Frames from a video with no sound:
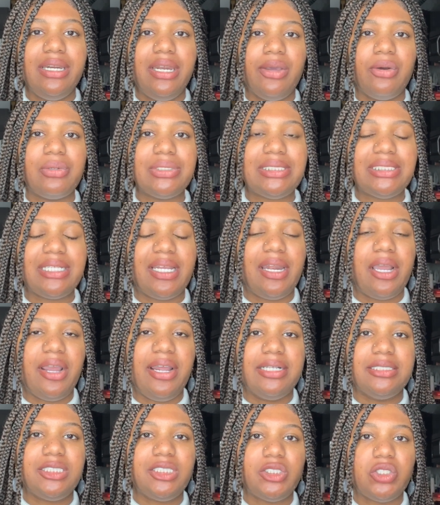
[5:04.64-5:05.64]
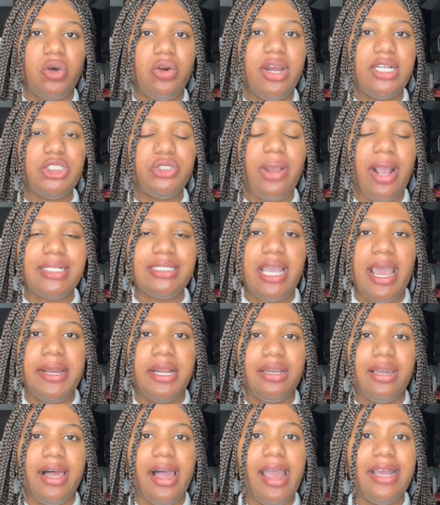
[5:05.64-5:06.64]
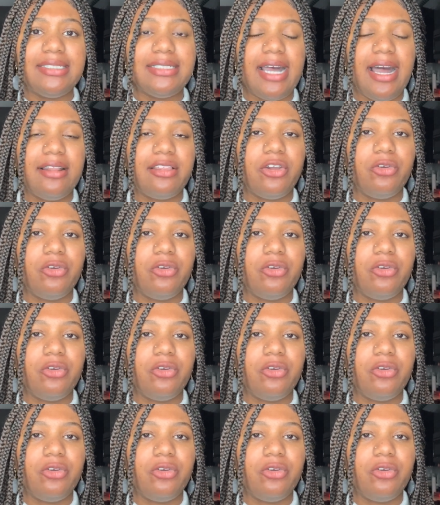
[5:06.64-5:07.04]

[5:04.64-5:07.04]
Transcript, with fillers: Nielsen and Star Trek to analyze